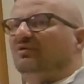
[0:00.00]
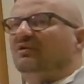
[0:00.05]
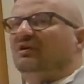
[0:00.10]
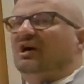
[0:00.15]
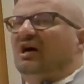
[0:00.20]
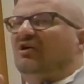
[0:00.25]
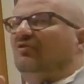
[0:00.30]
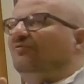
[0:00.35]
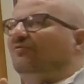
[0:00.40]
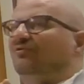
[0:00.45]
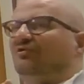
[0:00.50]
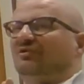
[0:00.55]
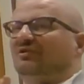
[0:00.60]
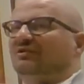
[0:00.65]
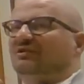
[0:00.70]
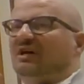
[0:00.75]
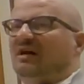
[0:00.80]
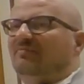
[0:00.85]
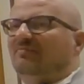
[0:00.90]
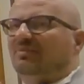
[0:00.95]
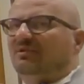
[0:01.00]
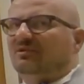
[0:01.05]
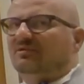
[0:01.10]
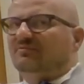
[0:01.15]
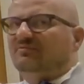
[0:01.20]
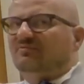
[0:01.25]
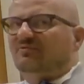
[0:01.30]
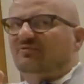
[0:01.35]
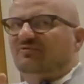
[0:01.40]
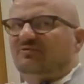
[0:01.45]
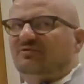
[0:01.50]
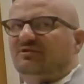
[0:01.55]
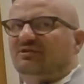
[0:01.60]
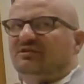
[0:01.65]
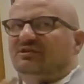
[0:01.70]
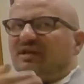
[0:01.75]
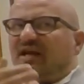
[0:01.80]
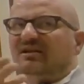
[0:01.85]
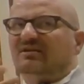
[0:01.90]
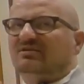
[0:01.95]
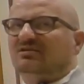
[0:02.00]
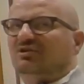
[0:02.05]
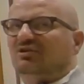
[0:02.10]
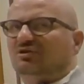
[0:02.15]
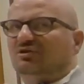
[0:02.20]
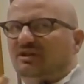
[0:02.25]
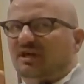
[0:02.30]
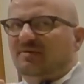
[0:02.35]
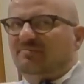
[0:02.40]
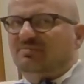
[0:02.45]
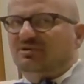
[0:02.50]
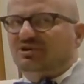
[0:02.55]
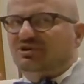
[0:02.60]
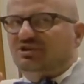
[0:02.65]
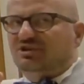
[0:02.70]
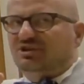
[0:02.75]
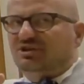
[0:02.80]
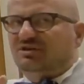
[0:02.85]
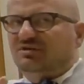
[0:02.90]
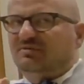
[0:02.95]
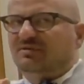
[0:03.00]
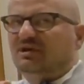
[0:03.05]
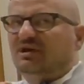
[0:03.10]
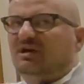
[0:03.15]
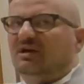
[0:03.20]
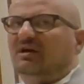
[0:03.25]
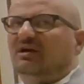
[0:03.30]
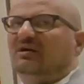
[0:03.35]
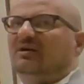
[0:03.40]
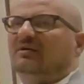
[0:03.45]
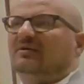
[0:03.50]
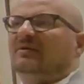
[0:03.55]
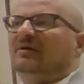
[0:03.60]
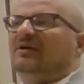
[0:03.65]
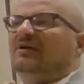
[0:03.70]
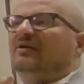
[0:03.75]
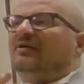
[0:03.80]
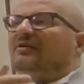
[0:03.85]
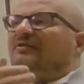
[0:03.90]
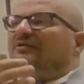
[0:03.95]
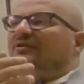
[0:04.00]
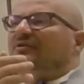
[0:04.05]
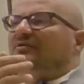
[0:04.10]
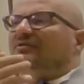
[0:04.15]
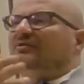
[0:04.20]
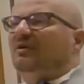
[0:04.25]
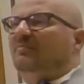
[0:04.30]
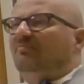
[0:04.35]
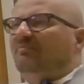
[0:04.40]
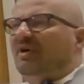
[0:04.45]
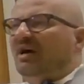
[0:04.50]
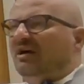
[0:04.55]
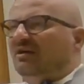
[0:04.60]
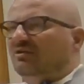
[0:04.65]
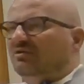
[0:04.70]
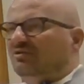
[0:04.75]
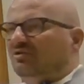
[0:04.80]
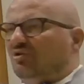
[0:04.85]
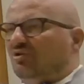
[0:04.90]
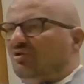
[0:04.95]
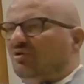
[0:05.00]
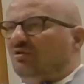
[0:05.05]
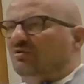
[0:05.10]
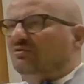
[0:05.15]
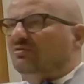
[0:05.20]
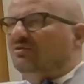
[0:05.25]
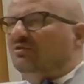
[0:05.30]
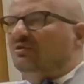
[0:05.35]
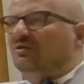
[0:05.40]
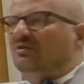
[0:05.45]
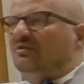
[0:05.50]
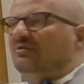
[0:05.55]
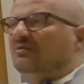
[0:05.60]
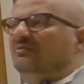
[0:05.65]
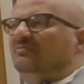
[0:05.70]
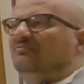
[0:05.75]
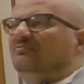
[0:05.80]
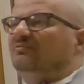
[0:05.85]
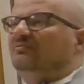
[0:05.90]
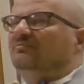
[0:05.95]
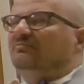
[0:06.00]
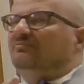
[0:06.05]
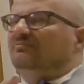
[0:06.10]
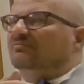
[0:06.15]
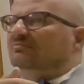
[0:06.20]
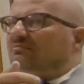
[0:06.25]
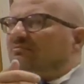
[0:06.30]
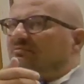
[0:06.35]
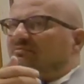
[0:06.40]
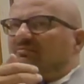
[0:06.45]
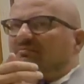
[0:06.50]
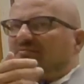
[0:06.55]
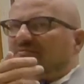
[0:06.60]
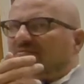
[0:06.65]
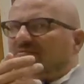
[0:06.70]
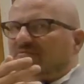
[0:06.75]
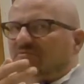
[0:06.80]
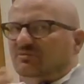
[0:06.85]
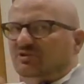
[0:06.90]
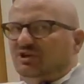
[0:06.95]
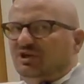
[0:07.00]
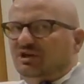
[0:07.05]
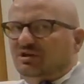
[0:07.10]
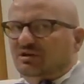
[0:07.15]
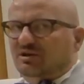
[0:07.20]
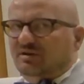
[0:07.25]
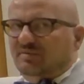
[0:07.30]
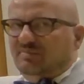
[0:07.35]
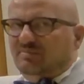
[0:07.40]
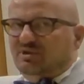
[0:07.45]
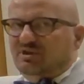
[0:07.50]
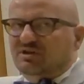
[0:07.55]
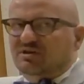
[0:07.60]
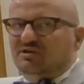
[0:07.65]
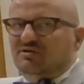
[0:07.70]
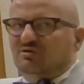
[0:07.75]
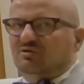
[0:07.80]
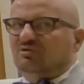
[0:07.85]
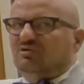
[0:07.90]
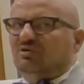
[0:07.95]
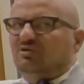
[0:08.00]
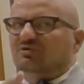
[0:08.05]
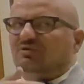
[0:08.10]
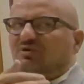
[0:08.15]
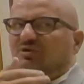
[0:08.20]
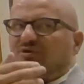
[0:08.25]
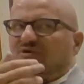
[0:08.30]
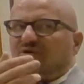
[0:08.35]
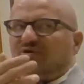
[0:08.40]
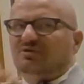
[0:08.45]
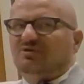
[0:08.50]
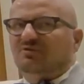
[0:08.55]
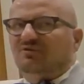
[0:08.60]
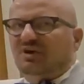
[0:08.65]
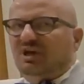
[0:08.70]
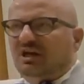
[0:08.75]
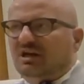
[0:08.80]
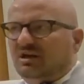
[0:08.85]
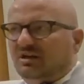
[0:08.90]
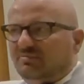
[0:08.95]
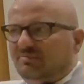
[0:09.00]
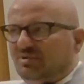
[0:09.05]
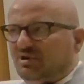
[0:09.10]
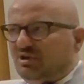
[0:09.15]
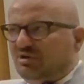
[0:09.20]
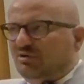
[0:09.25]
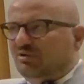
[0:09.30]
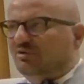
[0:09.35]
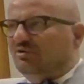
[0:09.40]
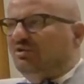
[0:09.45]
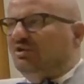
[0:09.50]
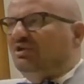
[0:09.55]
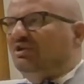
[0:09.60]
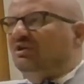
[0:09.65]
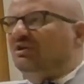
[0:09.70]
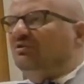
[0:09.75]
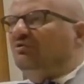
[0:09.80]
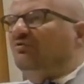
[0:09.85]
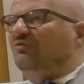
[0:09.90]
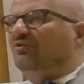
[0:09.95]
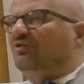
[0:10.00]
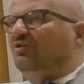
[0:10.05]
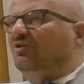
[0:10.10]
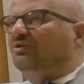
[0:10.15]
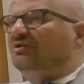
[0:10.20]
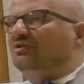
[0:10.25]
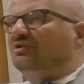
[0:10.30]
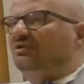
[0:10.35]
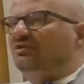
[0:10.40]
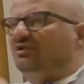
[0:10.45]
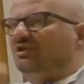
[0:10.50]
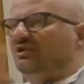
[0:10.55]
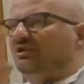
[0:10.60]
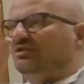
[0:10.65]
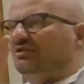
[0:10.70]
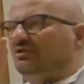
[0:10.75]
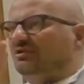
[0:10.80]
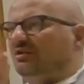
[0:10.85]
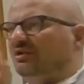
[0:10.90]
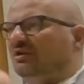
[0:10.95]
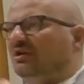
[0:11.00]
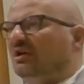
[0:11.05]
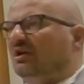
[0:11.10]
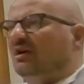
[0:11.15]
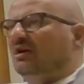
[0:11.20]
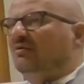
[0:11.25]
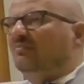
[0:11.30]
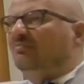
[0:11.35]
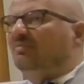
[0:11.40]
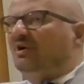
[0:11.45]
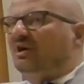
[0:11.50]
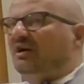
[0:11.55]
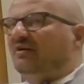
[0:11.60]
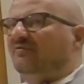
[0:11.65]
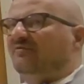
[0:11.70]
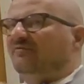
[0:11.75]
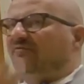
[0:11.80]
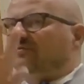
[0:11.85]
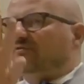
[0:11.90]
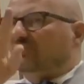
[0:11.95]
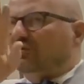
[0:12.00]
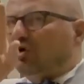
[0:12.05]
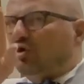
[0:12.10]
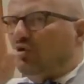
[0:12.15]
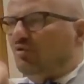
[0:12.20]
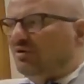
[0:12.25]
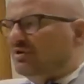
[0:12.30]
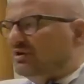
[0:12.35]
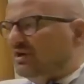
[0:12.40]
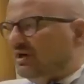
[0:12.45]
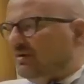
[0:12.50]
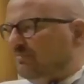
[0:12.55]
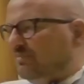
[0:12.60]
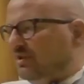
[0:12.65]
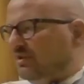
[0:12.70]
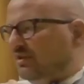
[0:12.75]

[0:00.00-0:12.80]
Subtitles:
how, for example, sales or temperature depend on a yearly period or on a weekly period. Here, of course, it's just breath going up and